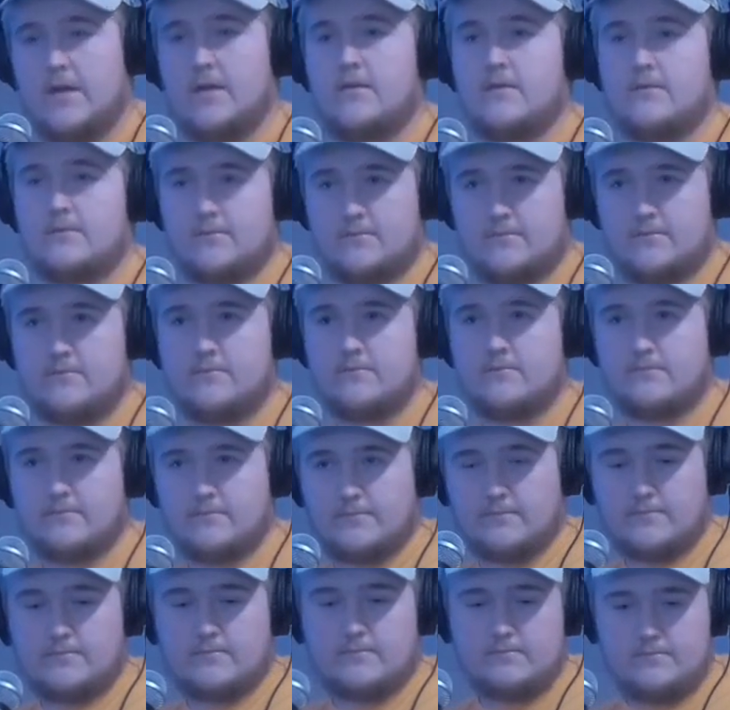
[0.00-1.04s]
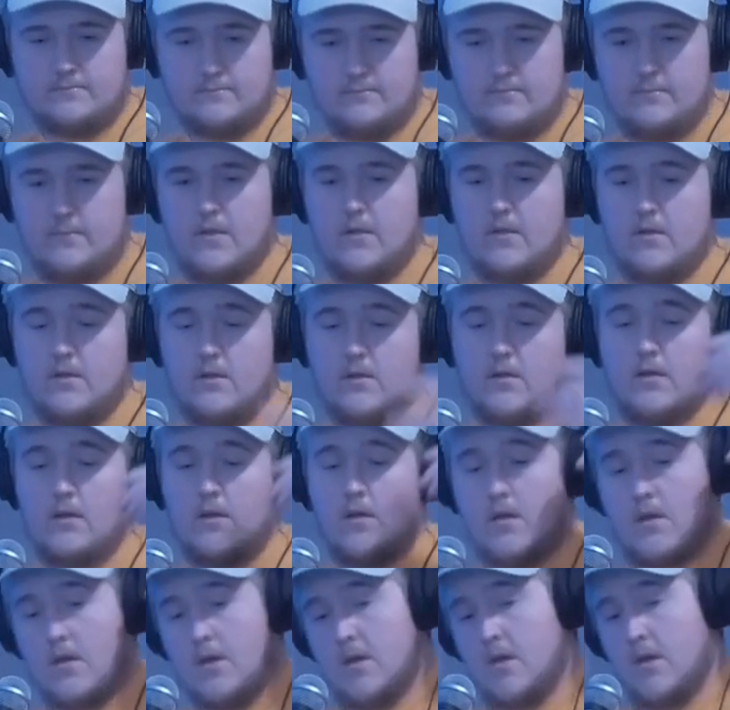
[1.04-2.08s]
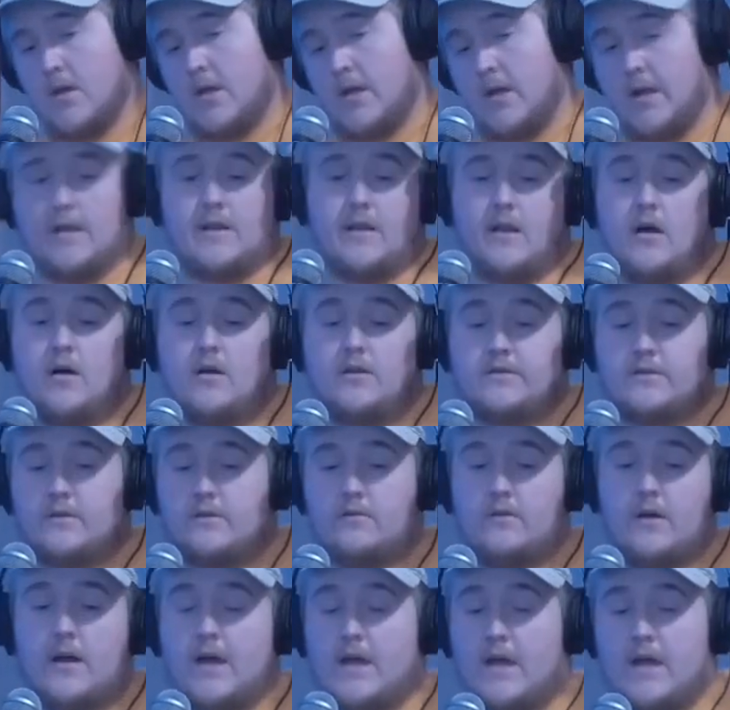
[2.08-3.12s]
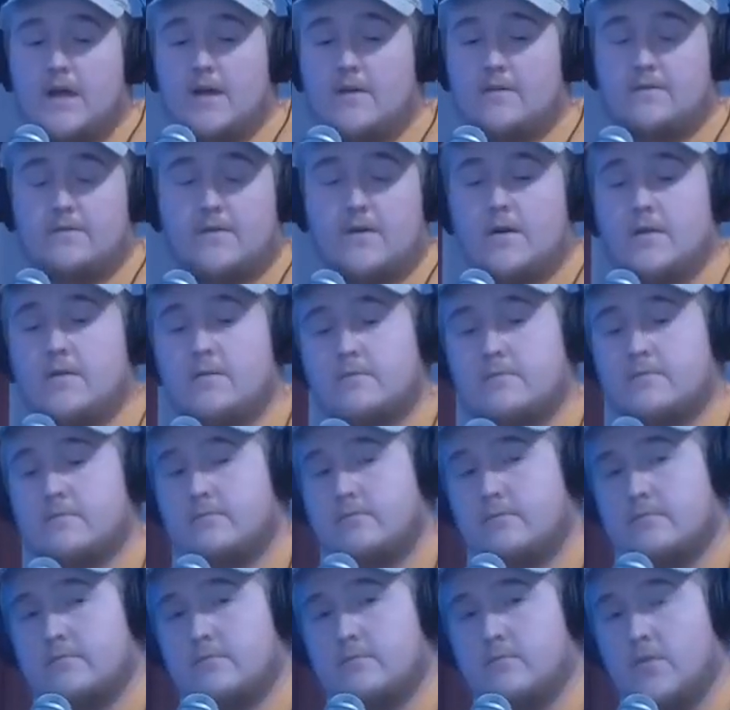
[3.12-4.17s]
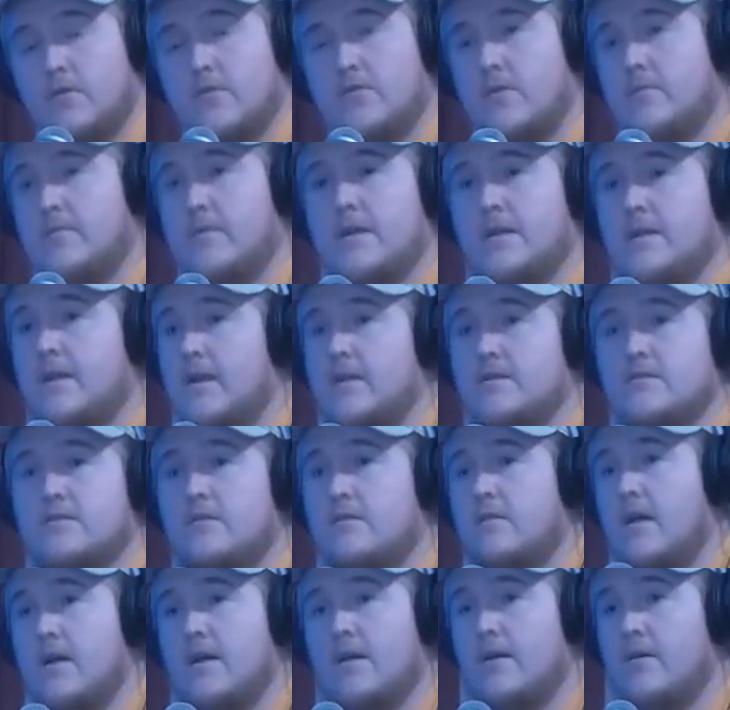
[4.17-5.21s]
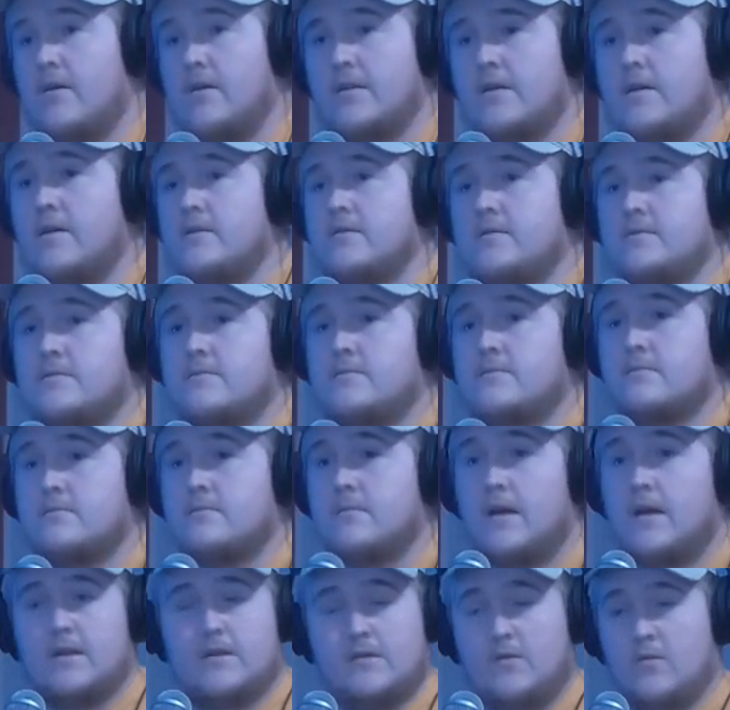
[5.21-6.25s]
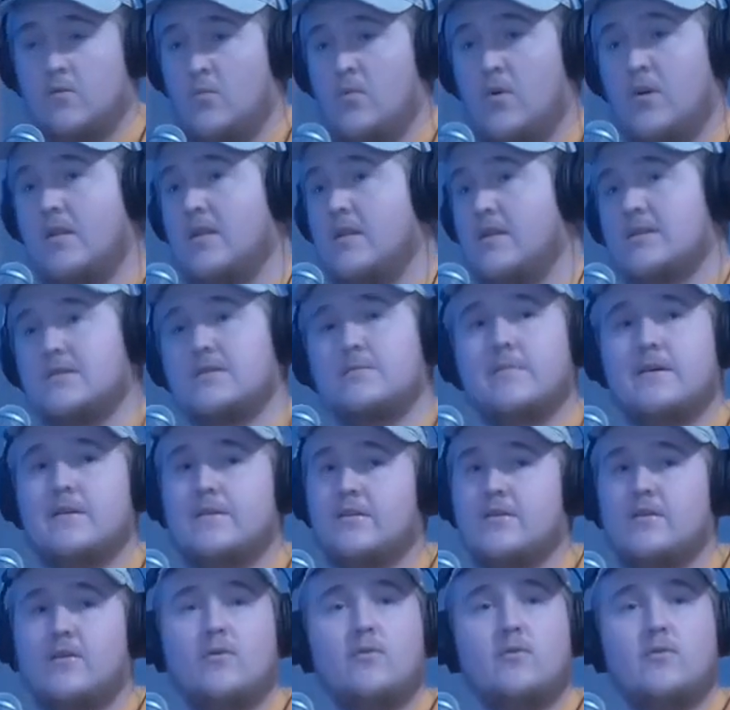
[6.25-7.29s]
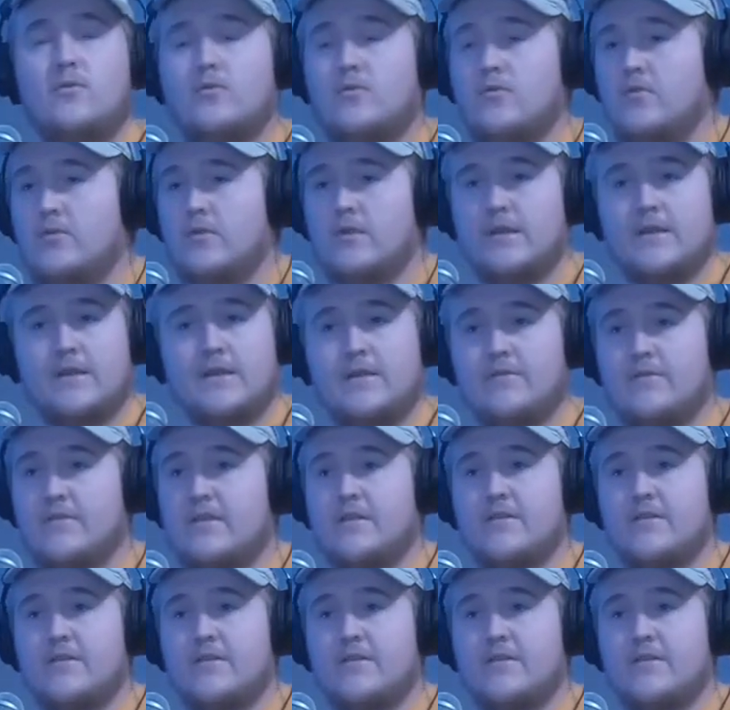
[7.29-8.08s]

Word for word: right. fish. Absolutely. a thousand percent correct. And also, I have fun whether I'm not catching a lot out on the ice. I don't know what it is about the cold and